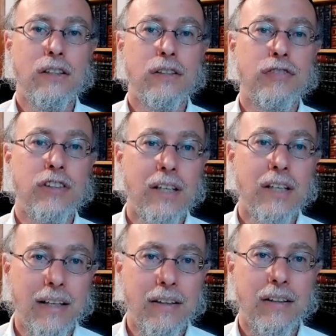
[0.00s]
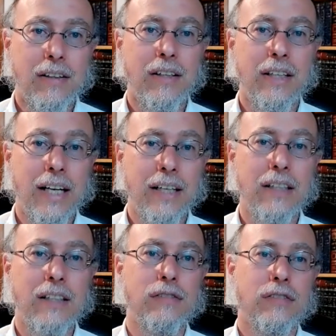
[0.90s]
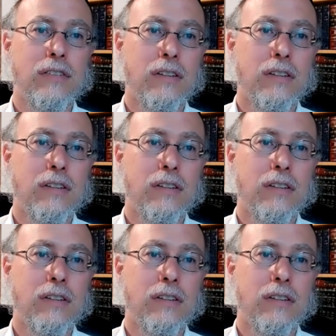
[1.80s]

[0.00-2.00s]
to forget the negative.